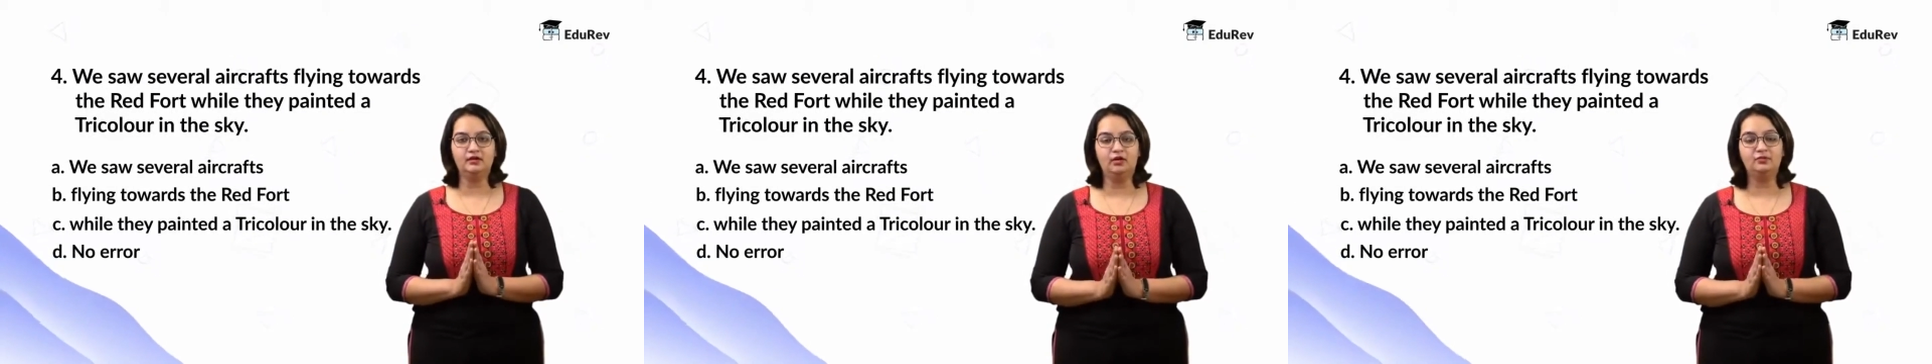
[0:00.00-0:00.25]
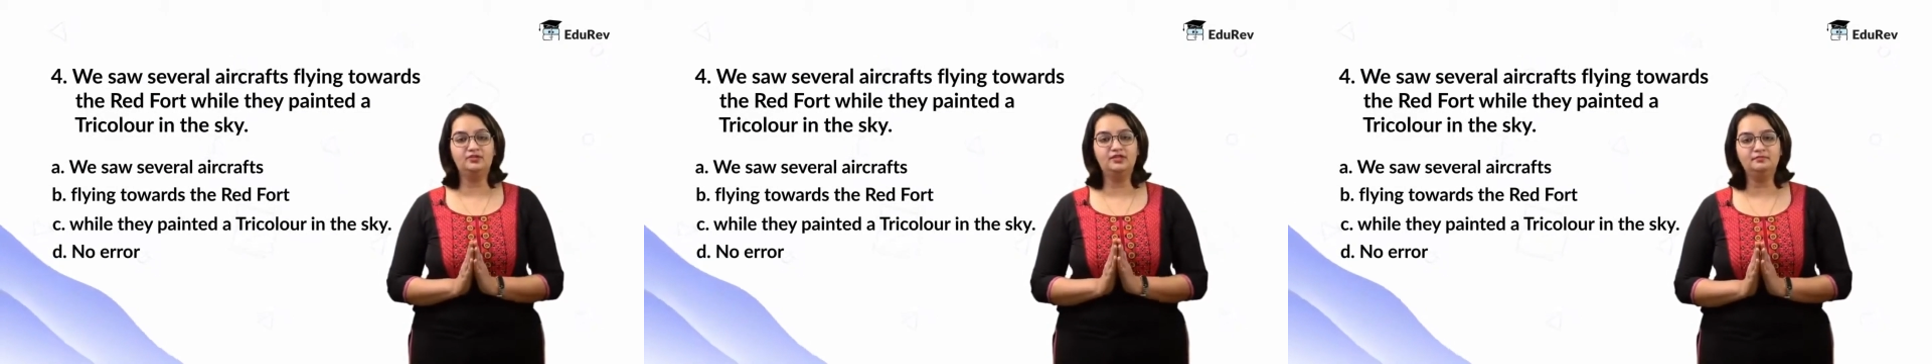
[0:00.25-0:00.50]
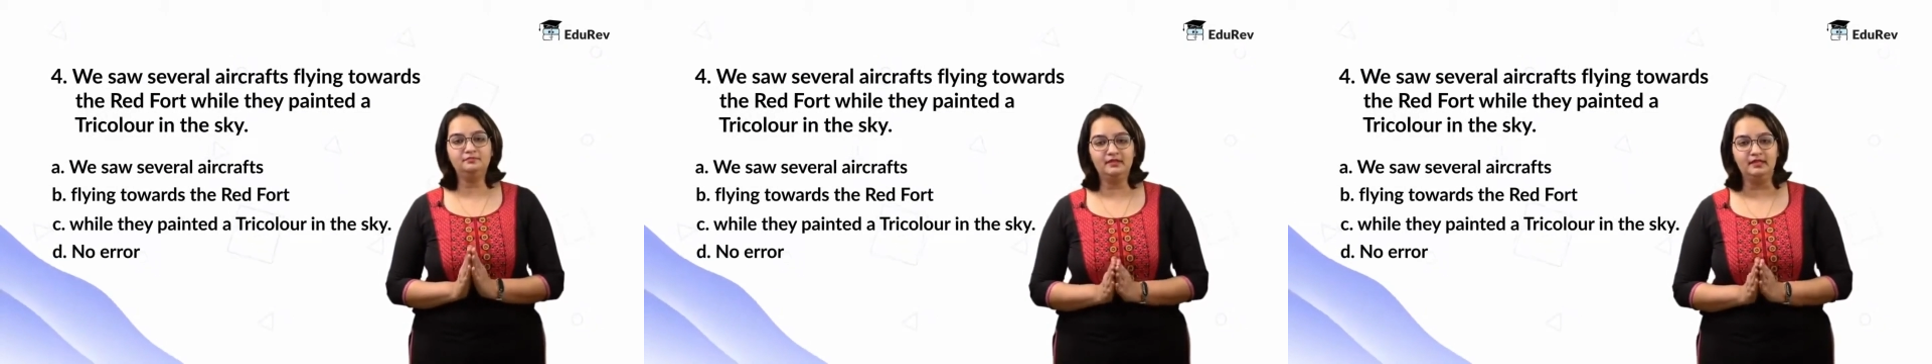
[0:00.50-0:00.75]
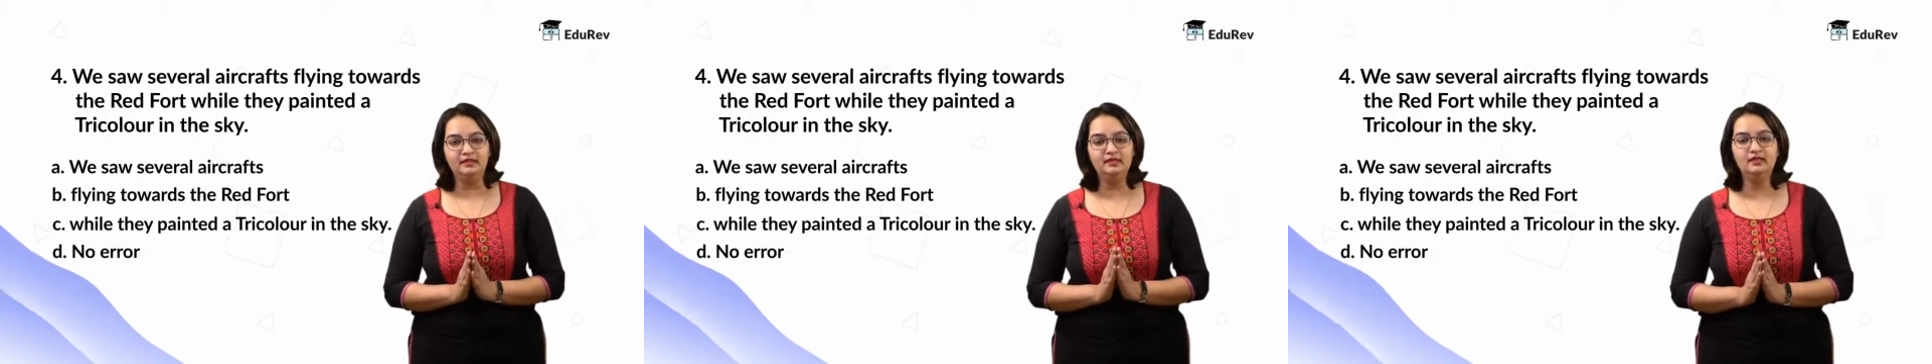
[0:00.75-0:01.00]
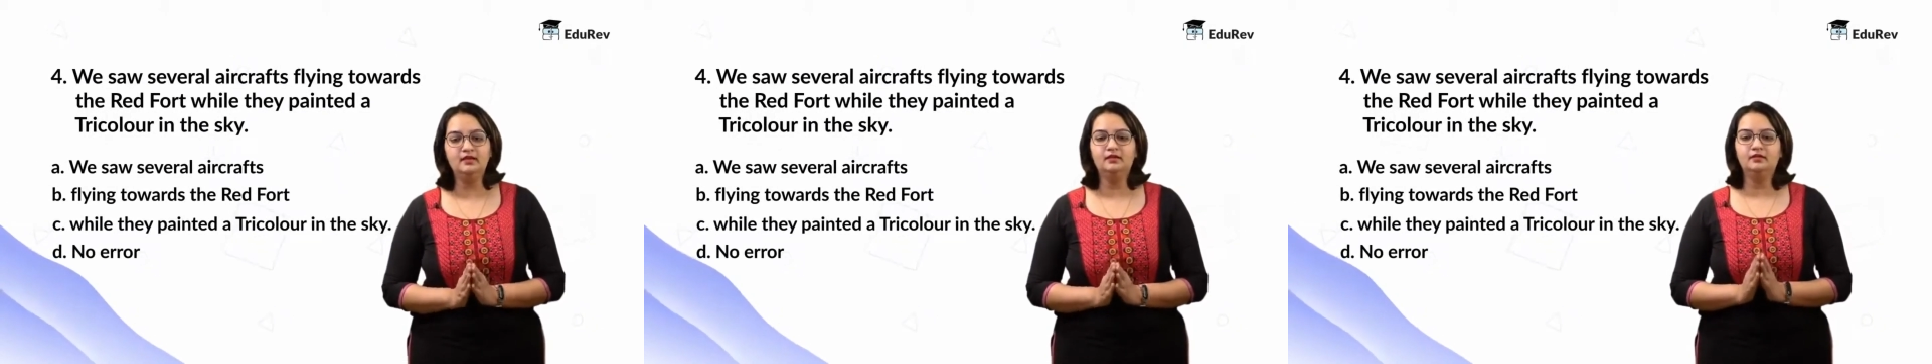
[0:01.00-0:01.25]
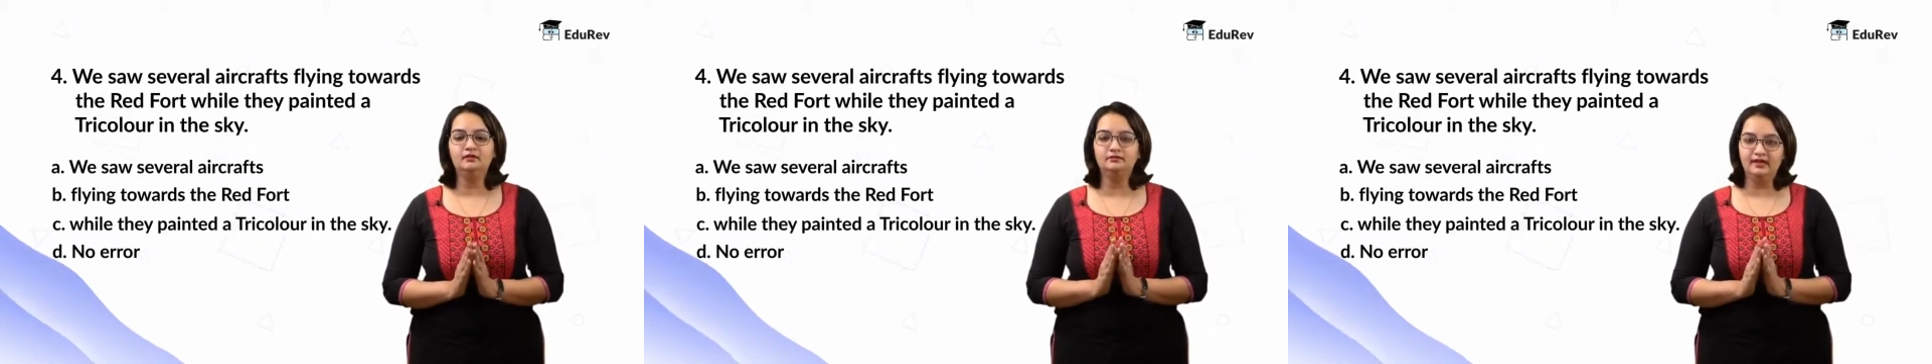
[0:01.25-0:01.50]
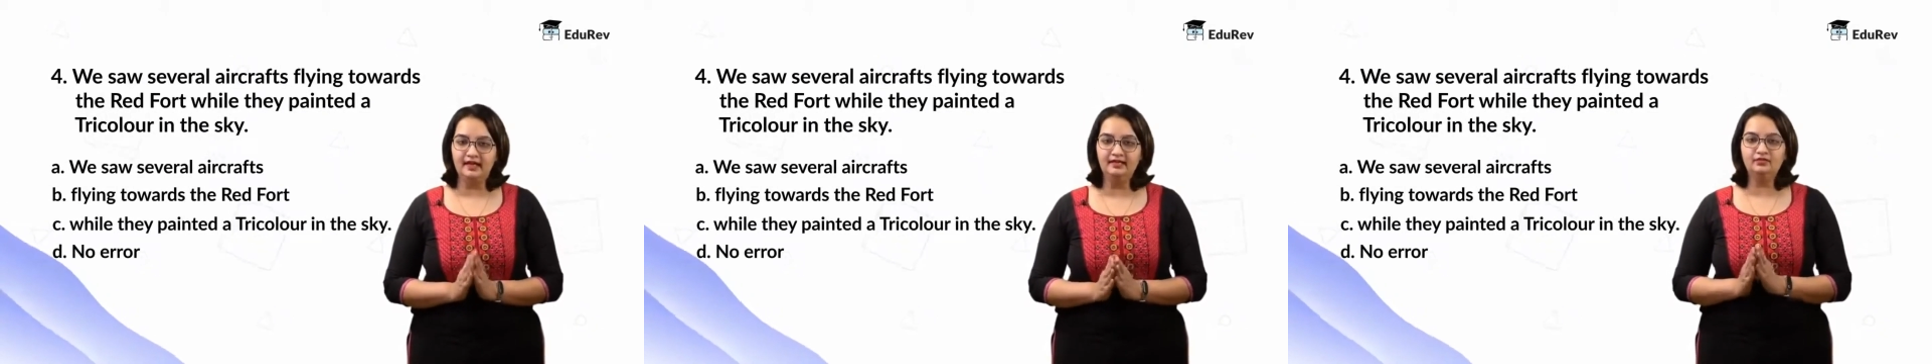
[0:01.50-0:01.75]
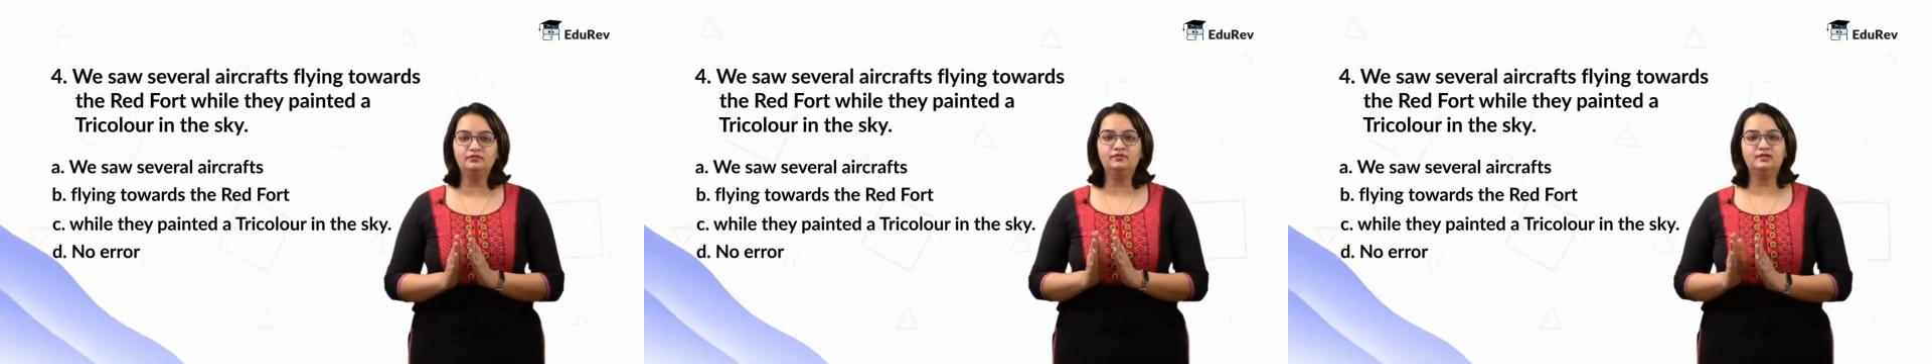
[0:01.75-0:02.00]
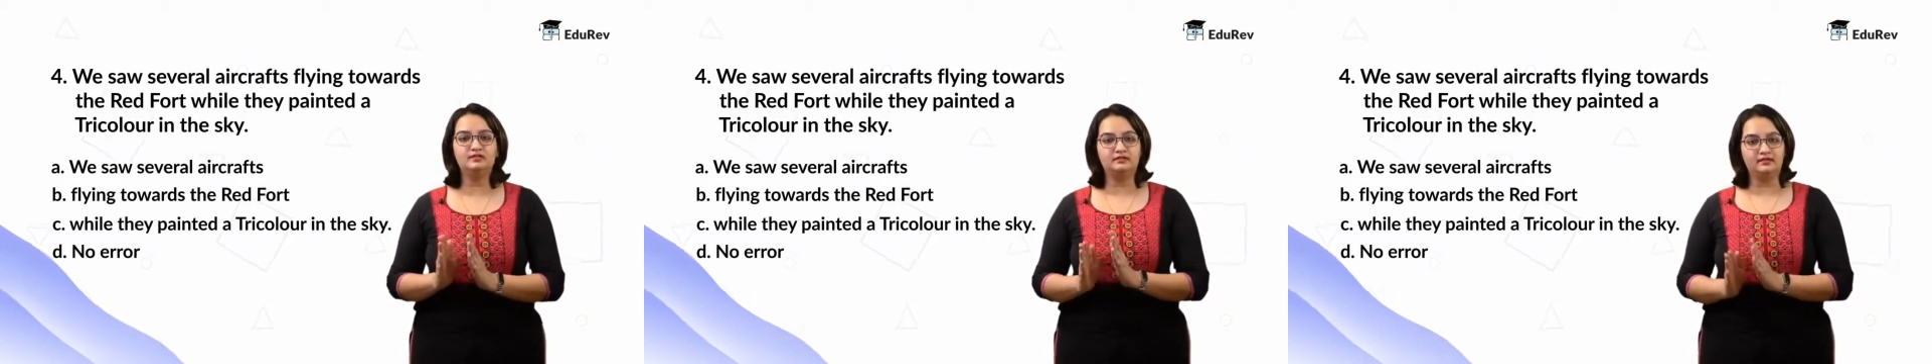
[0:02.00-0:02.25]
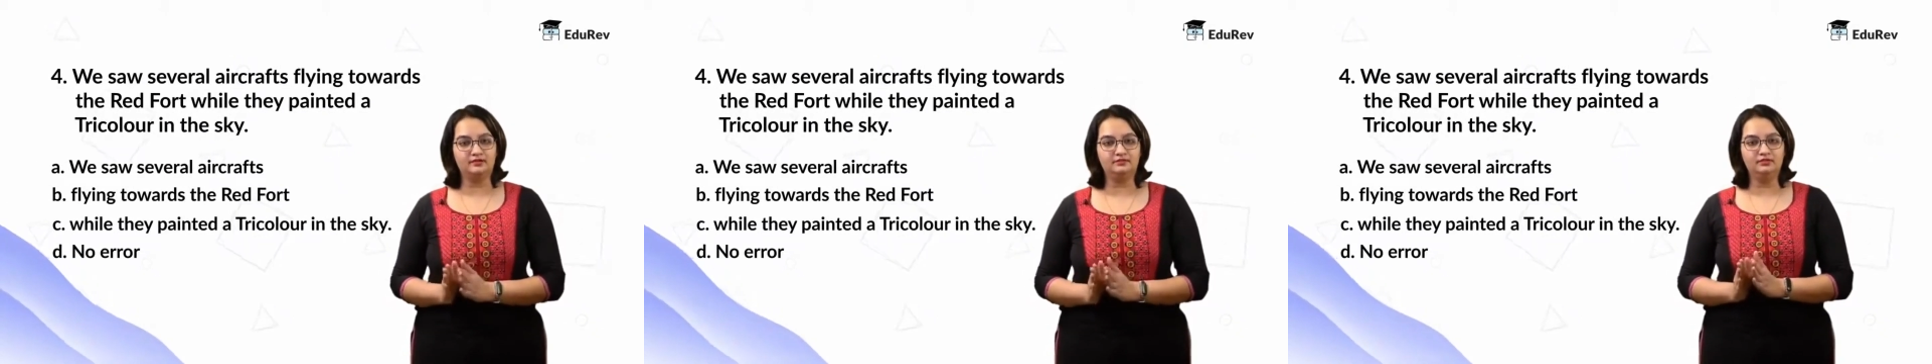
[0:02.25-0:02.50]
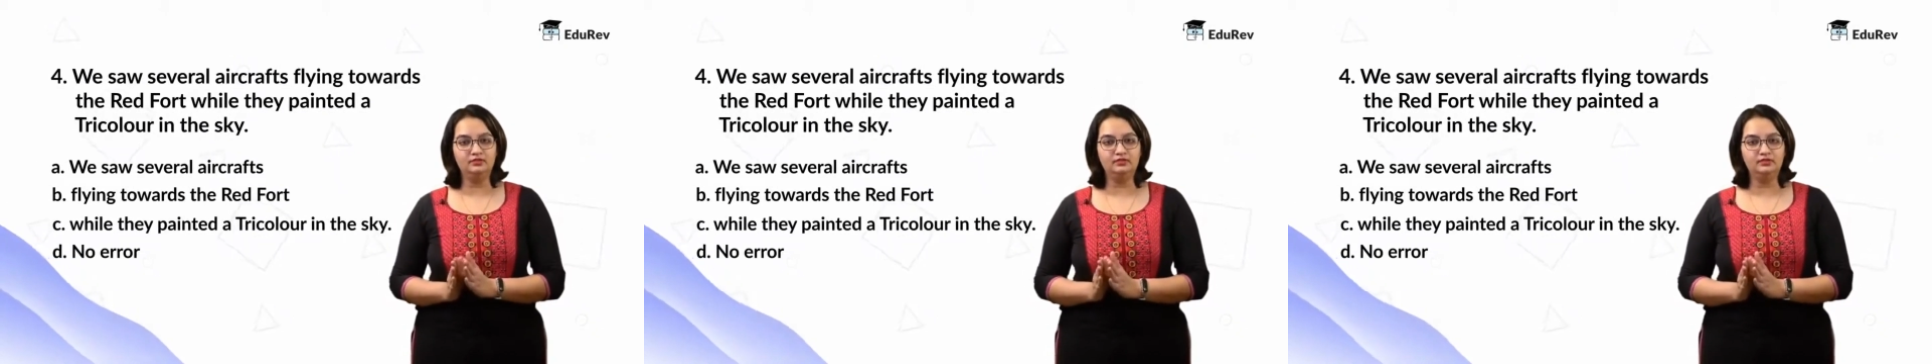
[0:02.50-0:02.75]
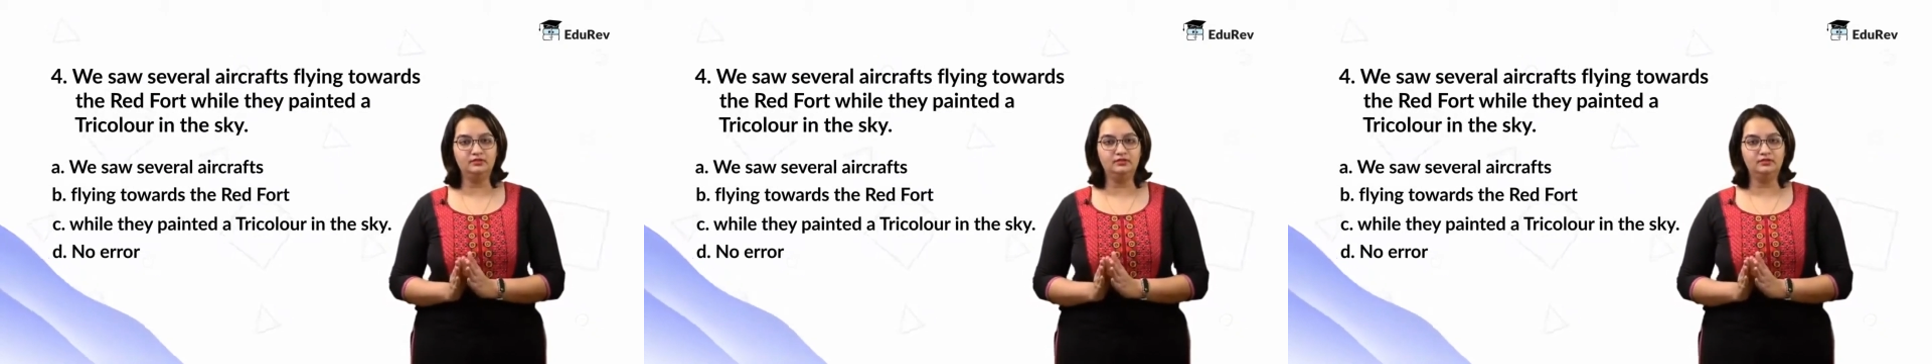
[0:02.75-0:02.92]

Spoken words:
Option B, flying towards the Red Fort.